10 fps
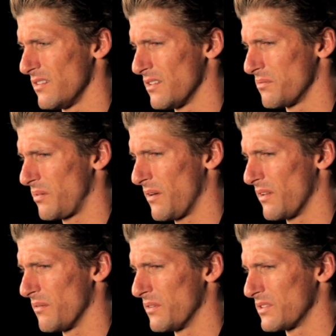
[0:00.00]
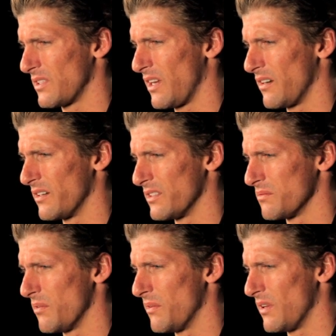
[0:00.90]
probably the most scariest
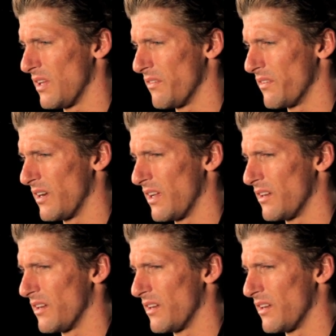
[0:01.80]
moment I've ever had.